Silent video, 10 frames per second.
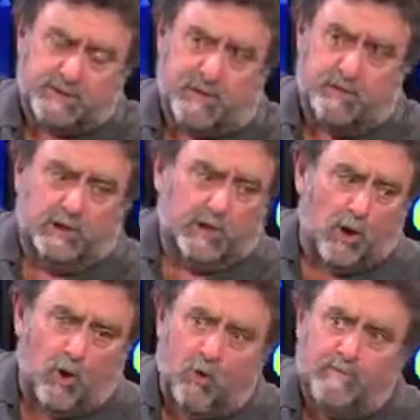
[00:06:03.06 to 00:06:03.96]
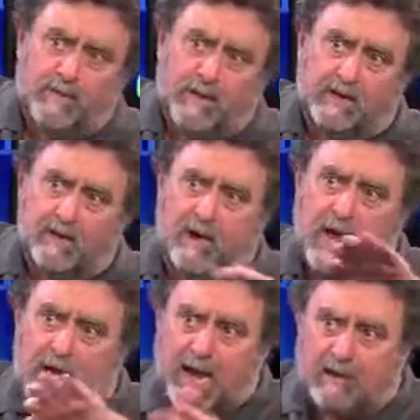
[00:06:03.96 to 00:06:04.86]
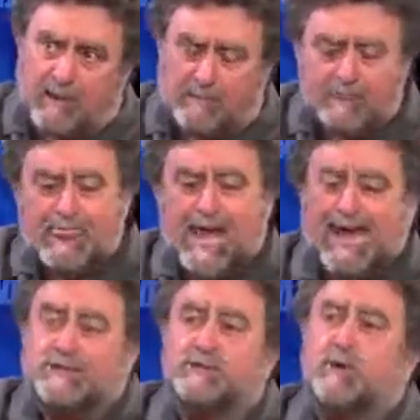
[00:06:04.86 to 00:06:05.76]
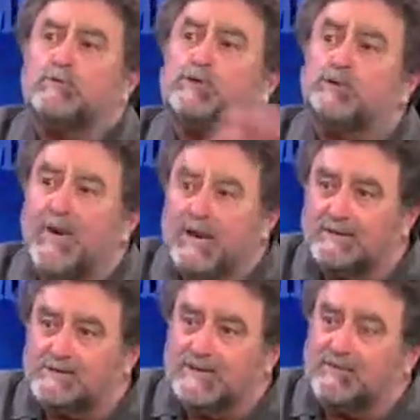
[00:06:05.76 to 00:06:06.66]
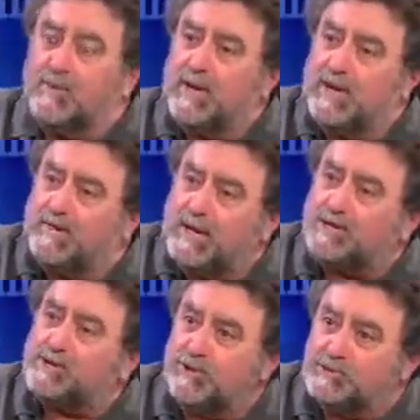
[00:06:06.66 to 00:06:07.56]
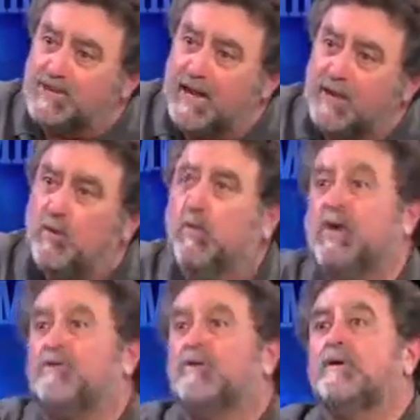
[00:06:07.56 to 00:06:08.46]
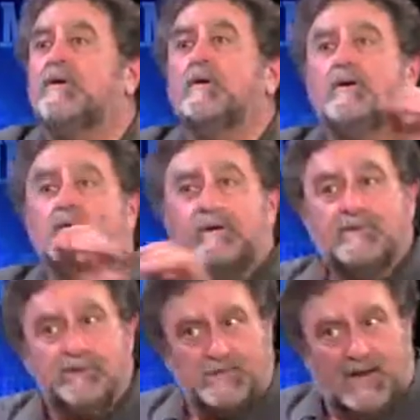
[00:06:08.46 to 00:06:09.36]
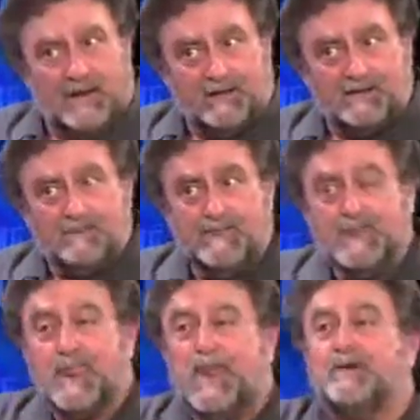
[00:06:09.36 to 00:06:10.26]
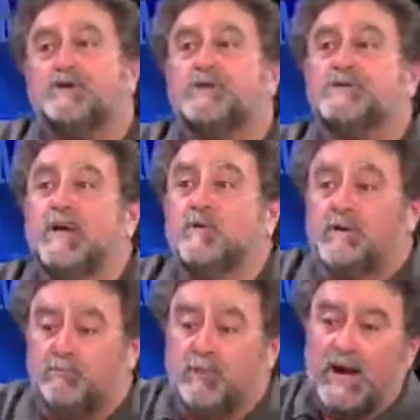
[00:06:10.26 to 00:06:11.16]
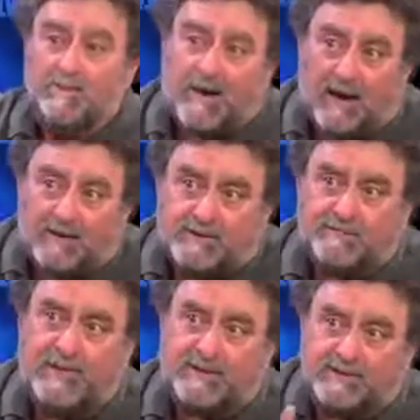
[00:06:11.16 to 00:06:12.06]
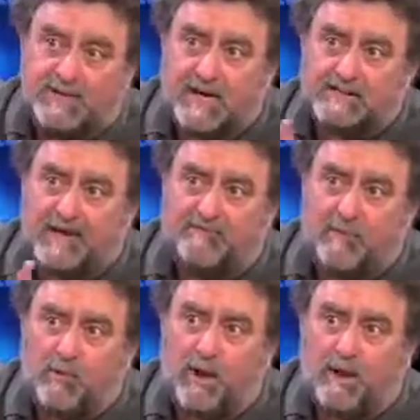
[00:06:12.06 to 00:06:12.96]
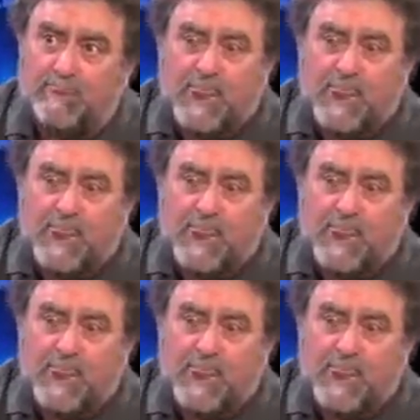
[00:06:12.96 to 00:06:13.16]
Are you low, middle, or high in them? It's those traits that we can then associate with the genetics and associate with the brain patterns, PET scans, fMRI.